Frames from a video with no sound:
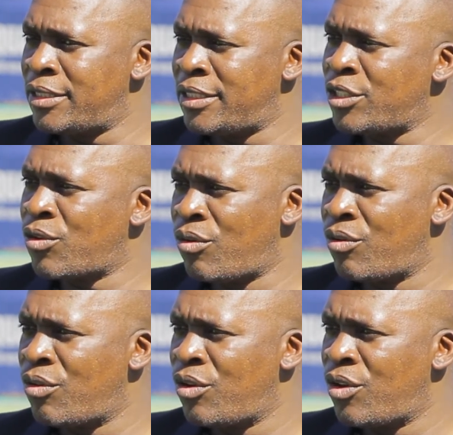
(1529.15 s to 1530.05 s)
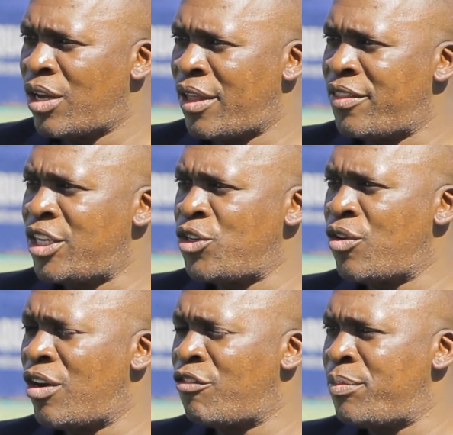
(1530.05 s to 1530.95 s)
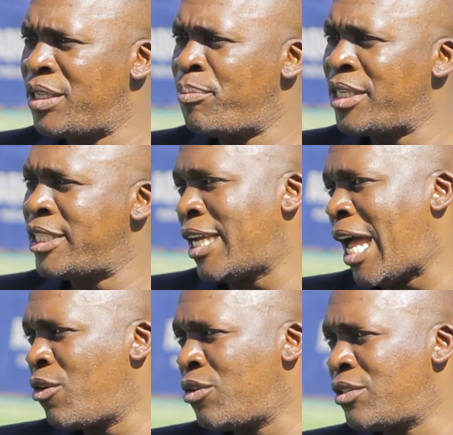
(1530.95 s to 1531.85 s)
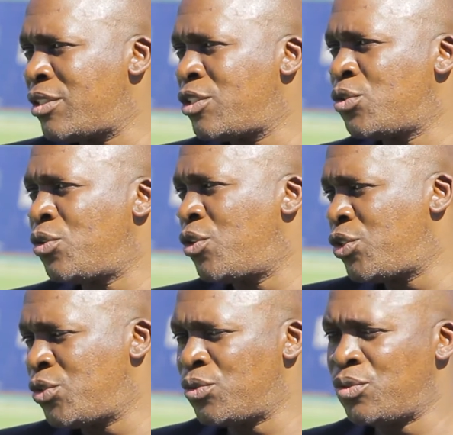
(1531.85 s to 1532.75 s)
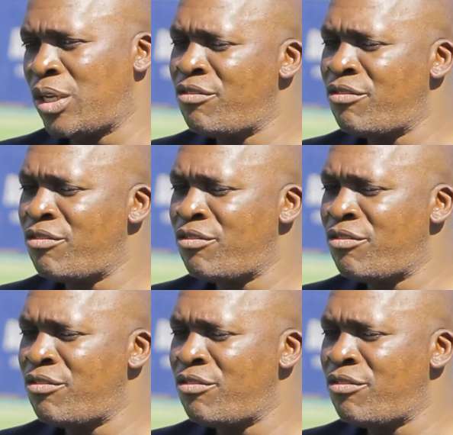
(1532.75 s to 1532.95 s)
Zesco. And then you have been picked alone to go to.